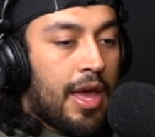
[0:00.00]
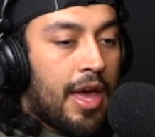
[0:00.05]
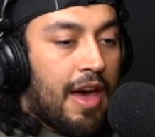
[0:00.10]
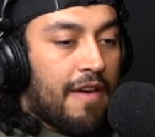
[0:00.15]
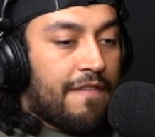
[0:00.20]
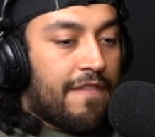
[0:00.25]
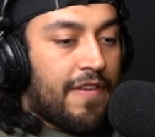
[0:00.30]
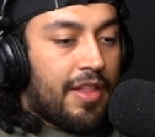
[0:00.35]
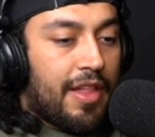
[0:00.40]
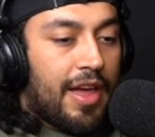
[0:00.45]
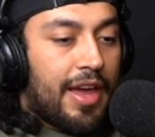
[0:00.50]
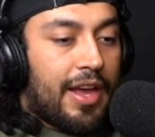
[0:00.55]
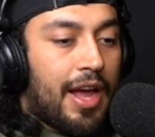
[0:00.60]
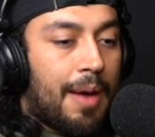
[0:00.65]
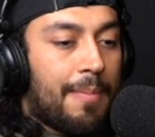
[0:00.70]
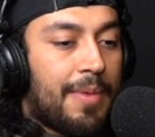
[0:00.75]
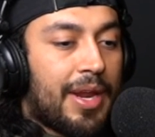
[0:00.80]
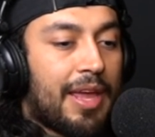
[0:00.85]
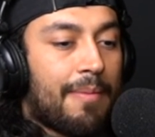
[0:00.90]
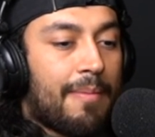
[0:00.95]
I feel like,
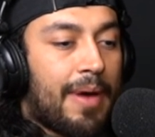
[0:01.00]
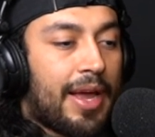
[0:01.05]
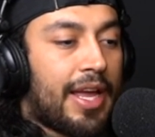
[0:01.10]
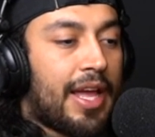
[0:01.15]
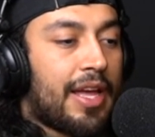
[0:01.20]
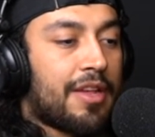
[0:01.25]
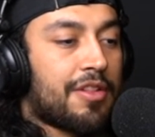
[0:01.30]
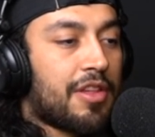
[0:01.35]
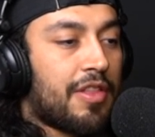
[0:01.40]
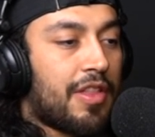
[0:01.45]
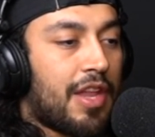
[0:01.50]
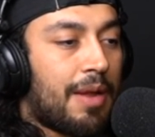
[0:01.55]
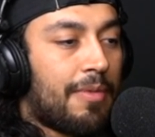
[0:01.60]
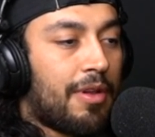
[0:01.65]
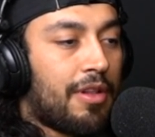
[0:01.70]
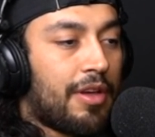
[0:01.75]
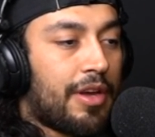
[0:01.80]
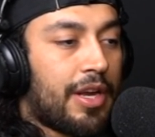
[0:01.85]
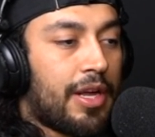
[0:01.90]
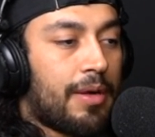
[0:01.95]
I'm going to give my guess and then I'm going
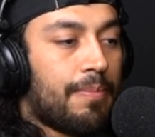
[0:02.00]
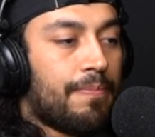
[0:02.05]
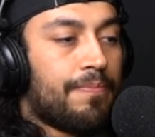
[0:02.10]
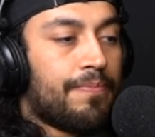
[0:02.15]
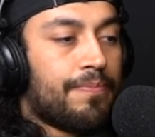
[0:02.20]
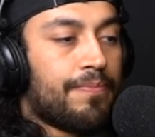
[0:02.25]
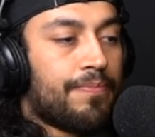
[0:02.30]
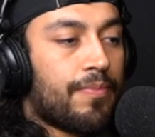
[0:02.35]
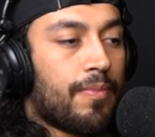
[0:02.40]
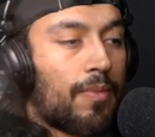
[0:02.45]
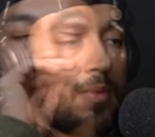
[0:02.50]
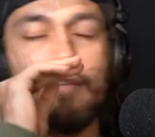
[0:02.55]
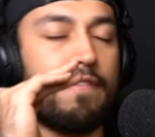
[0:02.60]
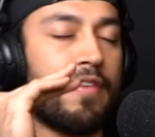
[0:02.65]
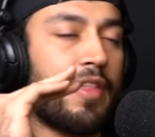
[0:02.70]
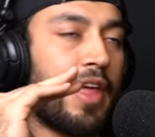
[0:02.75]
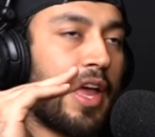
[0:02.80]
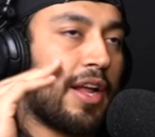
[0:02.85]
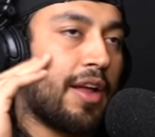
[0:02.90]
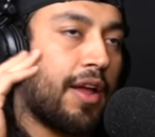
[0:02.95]
to look it up. I
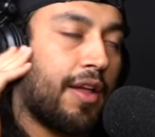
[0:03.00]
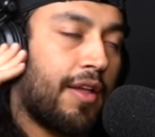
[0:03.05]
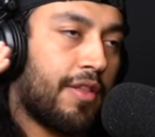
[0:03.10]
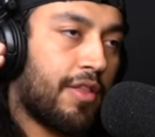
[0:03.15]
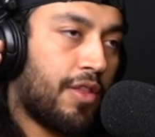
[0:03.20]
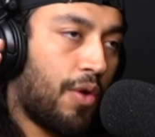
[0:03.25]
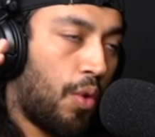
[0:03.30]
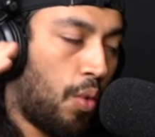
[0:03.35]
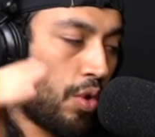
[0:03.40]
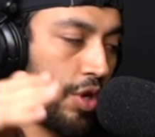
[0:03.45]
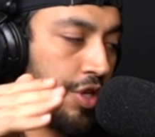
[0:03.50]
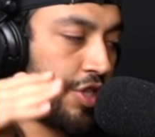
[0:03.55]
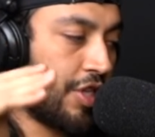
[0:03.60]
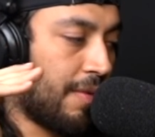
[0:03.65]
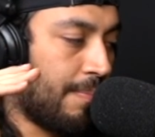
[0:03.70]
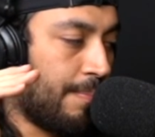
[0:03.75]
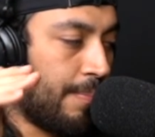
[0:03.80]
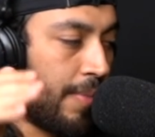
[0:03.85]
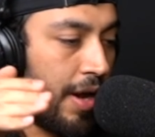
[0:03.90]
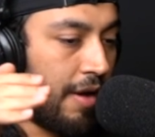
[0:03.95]
feel like the origin
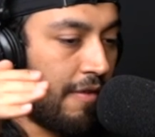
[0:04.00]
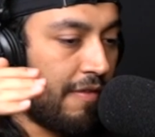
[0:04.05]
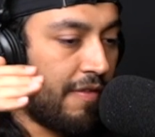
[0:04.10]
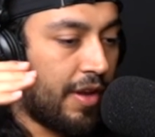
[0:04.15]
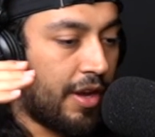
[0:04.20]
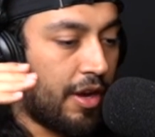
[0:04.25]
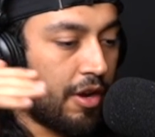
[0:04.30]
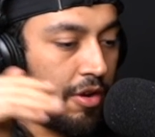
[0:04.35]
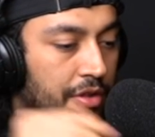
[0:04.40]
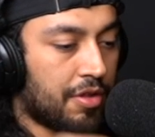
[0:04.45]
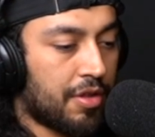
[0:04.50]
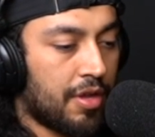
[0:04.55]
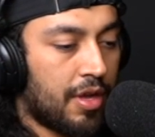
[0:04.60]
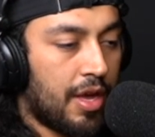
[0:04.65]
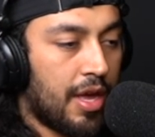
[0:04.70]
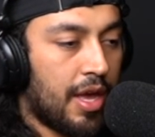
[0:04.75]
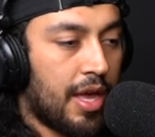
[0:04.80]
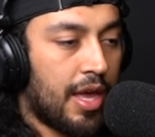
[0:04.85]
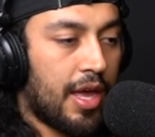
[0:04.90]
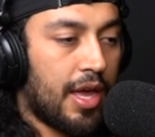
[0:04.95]
of Butterfingers
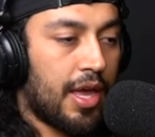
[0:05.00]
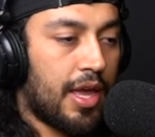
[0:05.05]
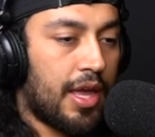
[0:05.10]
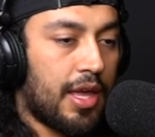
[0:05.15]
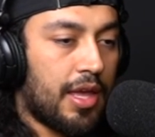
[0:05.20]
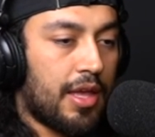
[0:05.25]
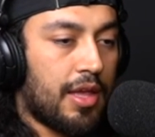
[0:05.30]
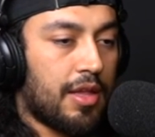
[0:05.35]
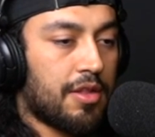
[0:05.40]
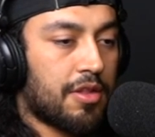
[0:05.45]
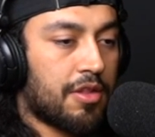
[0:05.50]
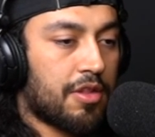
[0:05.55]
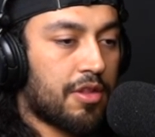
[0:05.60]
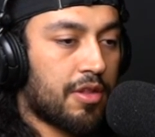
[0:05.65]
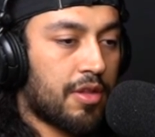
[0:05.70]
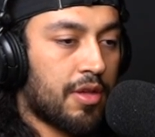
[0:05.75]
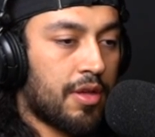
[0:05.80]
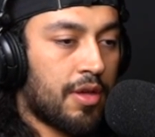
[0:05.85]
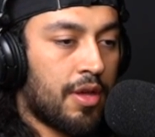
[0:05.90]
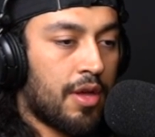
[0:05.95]

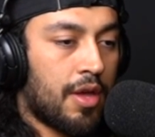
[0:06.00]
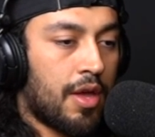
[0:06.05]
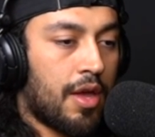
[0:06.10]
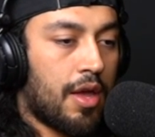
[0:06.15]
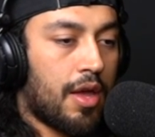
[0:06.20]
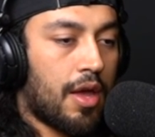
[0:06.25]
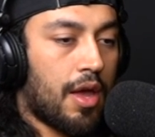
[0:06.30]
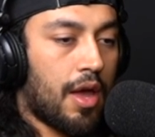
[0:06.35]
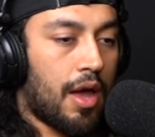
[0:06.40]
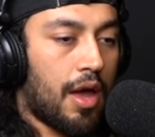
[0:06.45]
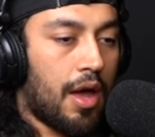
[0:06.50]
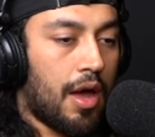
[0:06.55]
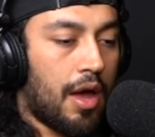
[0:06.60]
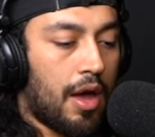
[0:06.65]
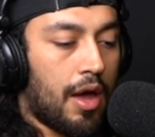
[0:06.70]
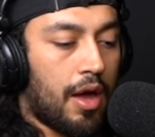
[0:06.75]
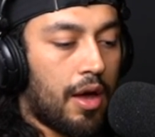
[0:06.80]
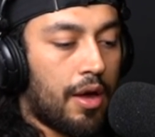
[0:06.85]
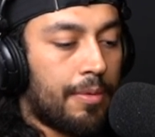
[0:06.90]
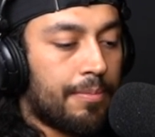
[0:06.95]
is,
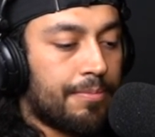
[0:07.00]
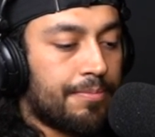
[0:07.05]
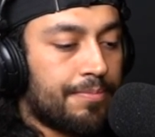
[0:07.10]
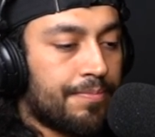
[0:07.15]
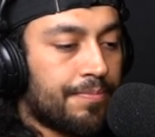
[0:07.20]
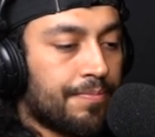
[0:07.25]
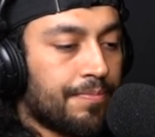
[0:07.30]
I